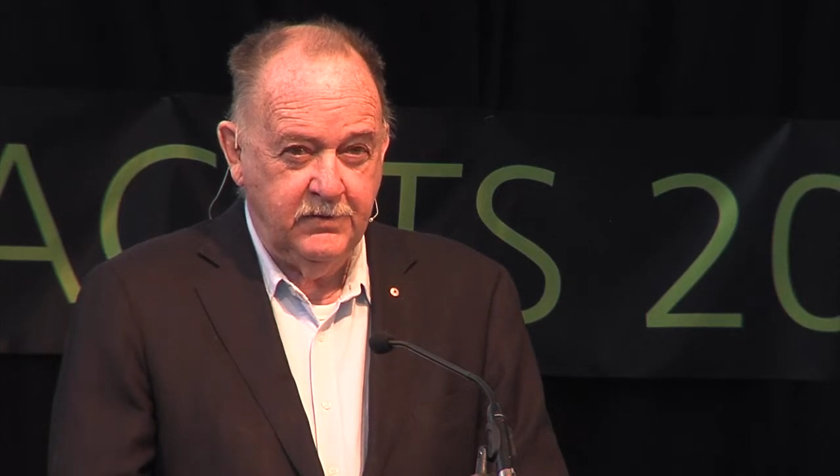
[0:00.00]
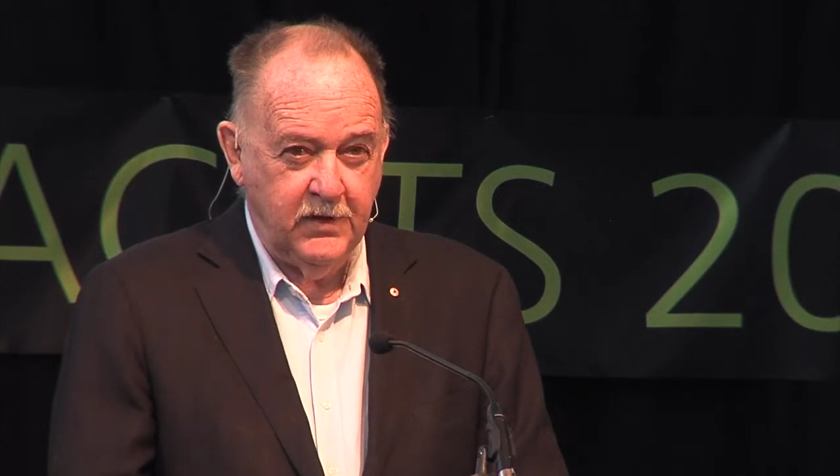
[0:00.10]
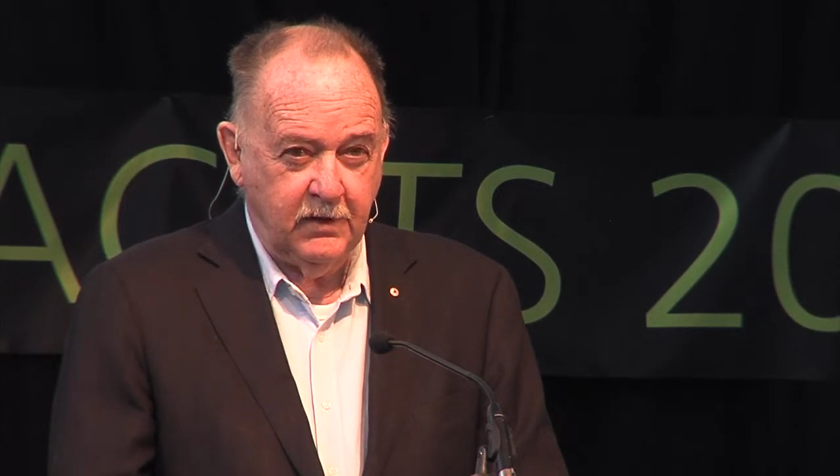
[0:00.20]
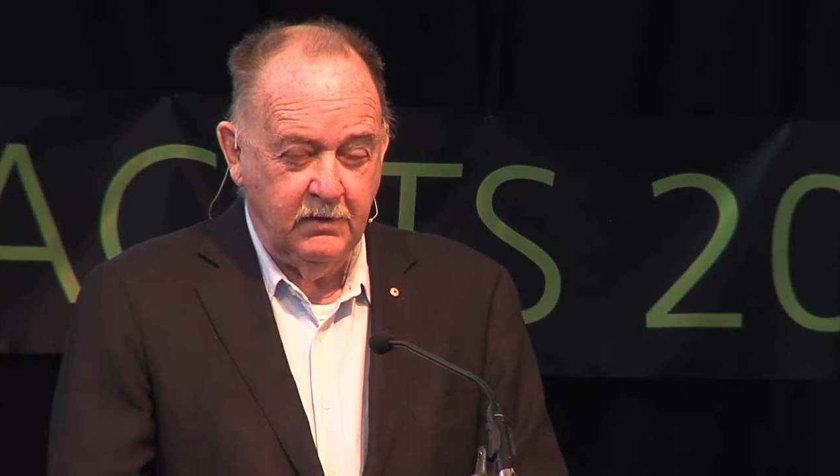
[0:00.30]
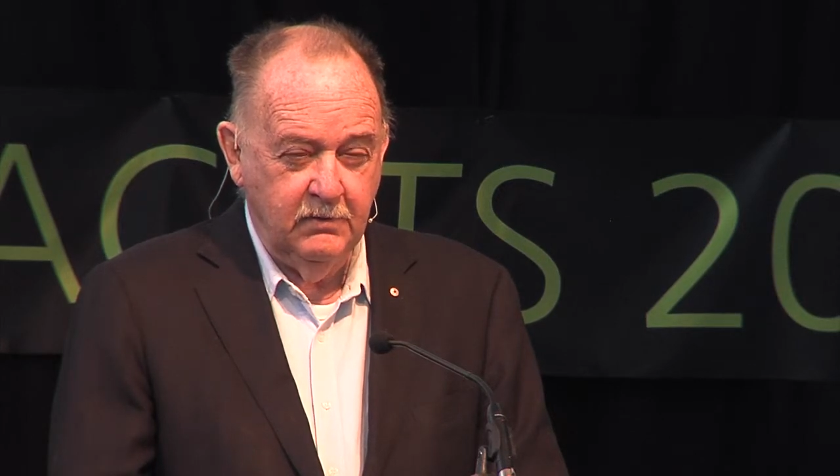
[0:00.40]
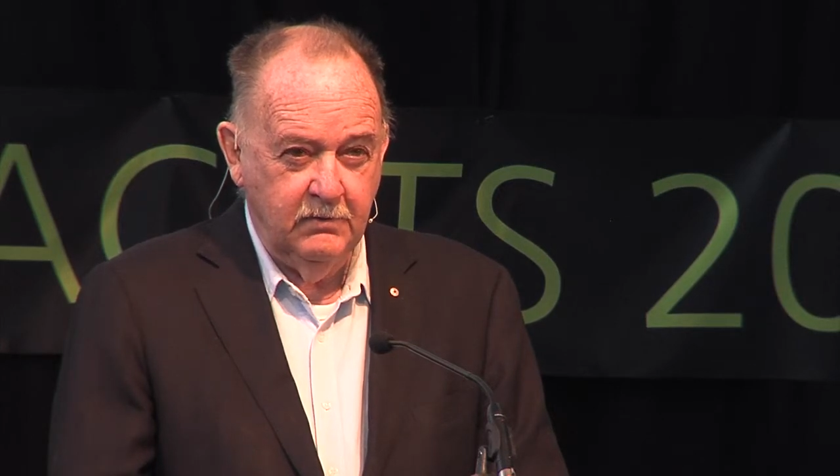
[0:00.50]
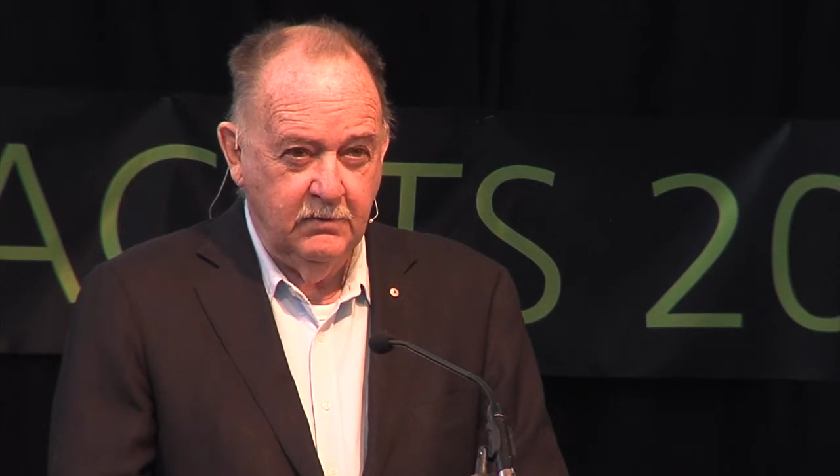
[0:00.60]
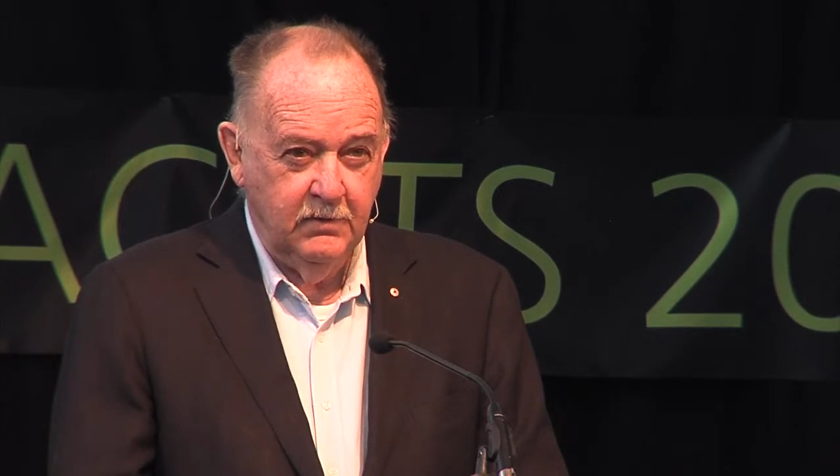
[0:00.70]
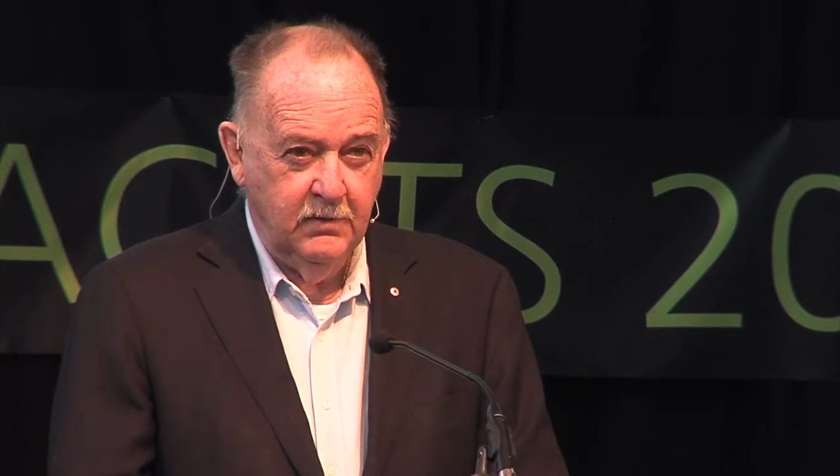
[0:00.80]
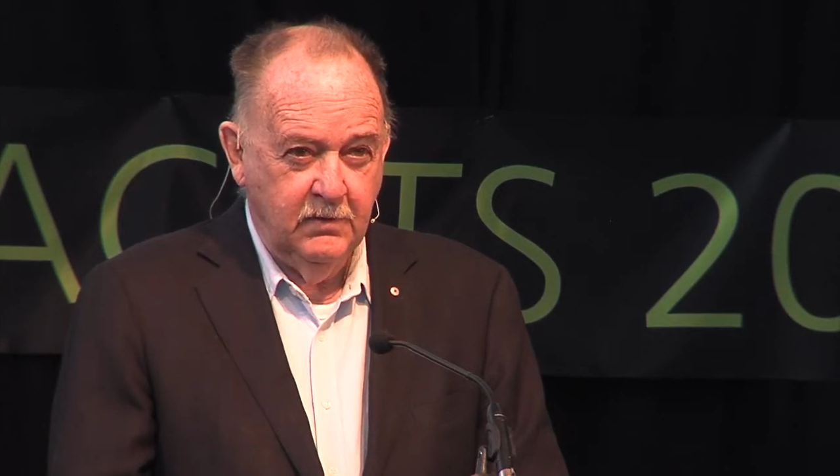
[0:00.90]
thick
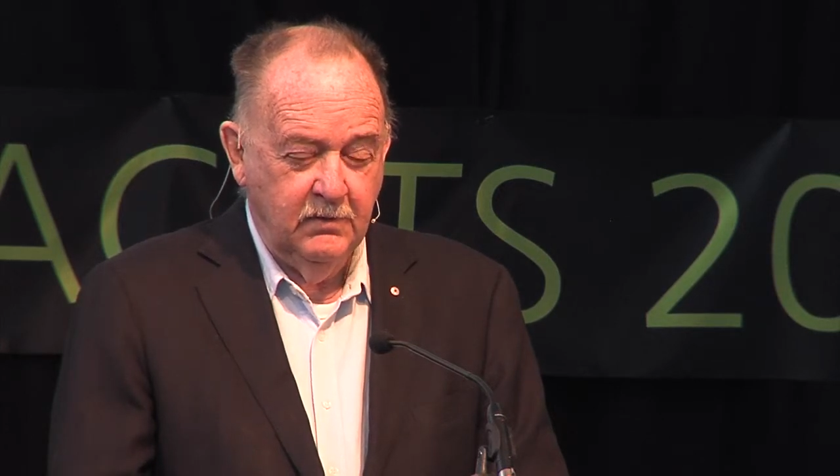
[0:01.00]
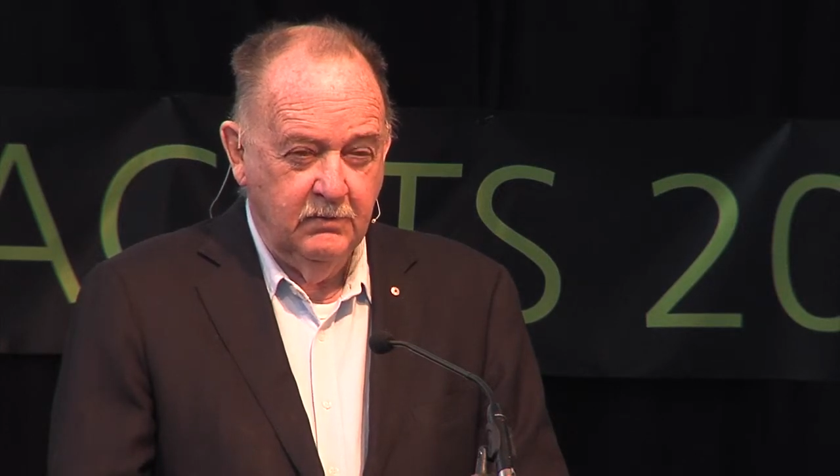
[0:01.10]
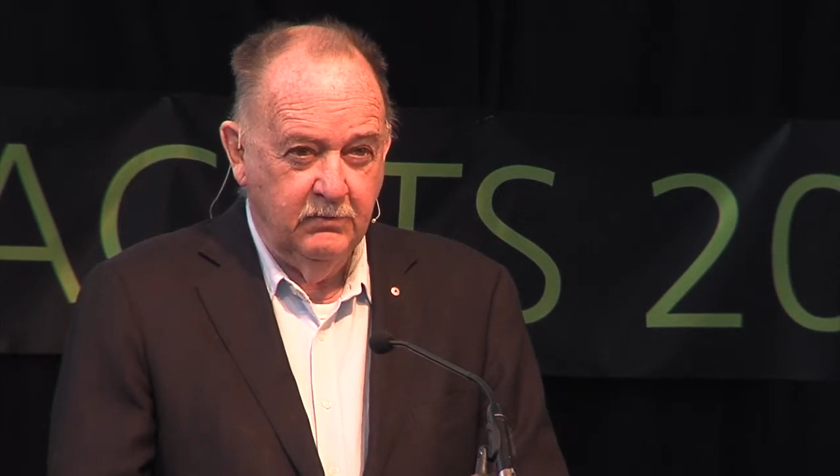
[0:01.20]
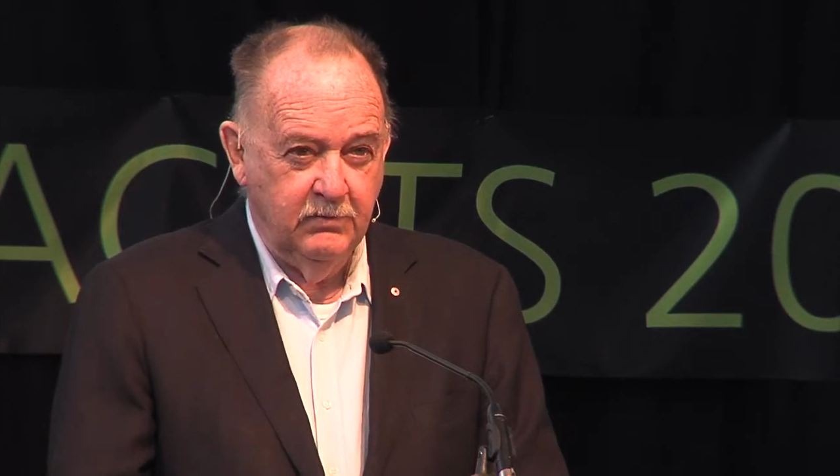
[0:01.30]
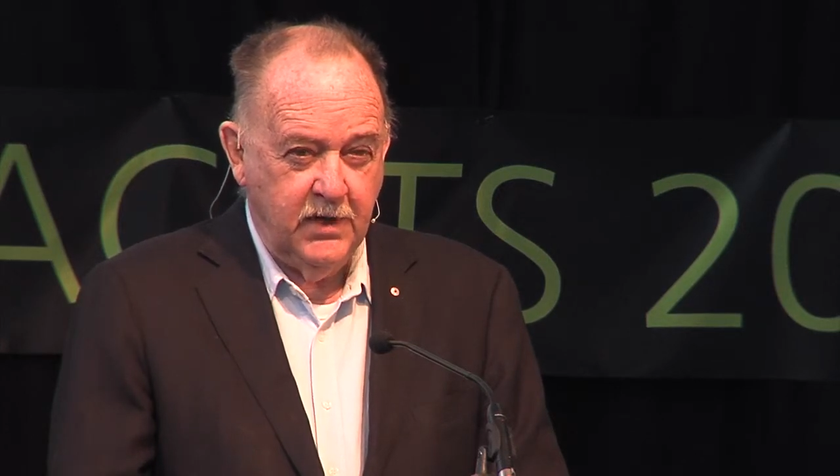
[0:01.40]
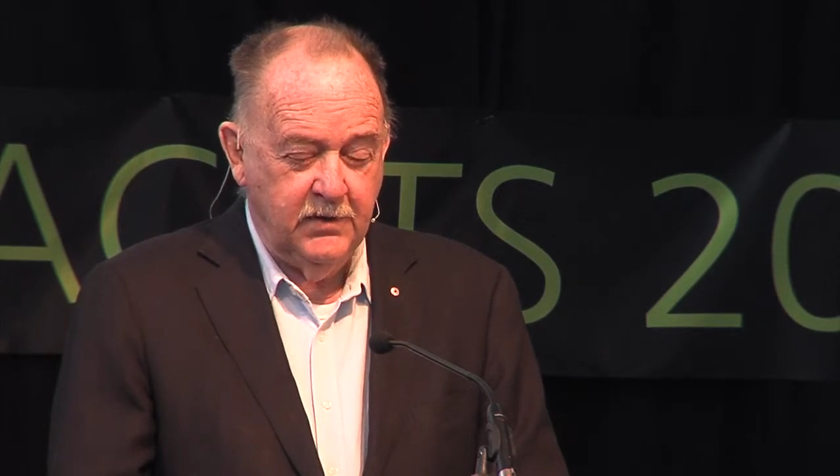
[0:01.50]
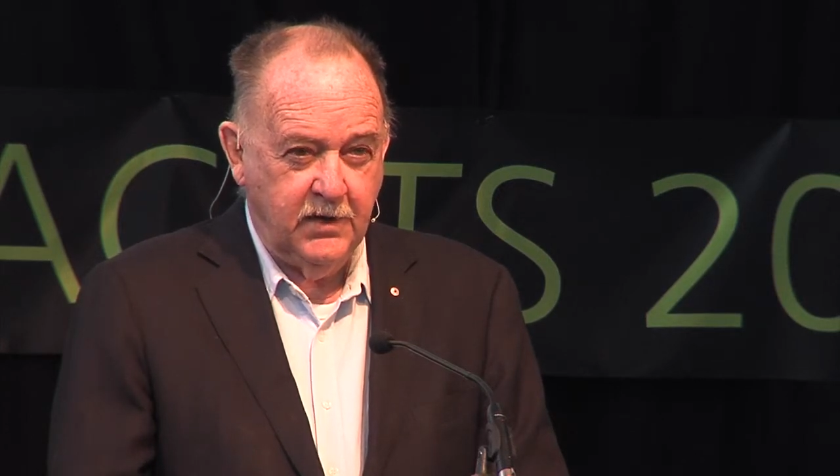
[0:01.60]
red